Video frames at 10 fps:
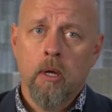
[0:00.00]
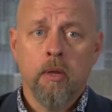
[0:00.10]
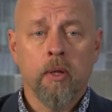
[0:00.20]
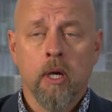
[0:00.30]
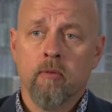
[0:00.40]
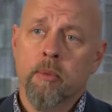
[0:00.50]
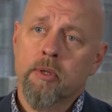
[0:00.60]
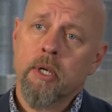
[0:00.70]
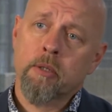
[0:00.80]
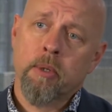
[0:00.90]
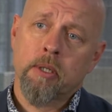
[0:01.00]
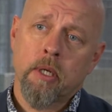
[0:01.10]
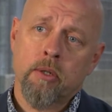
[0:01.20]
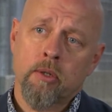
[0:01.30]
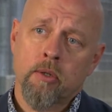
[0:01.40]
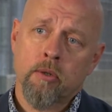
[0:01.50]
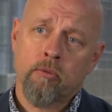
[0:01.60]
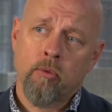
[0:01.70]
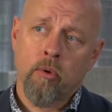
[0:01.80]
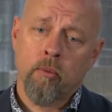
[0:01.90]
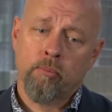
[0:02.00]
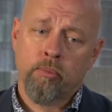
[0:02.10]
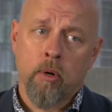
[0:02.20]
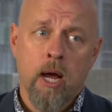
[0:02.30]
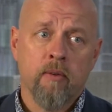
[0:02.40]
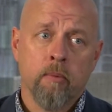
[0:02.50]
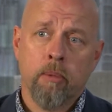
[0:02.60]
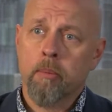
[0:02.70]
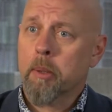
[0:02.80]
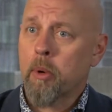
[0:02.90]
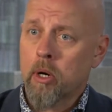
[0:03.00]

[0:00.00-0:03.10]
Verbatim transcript: in the government's expectations for private and public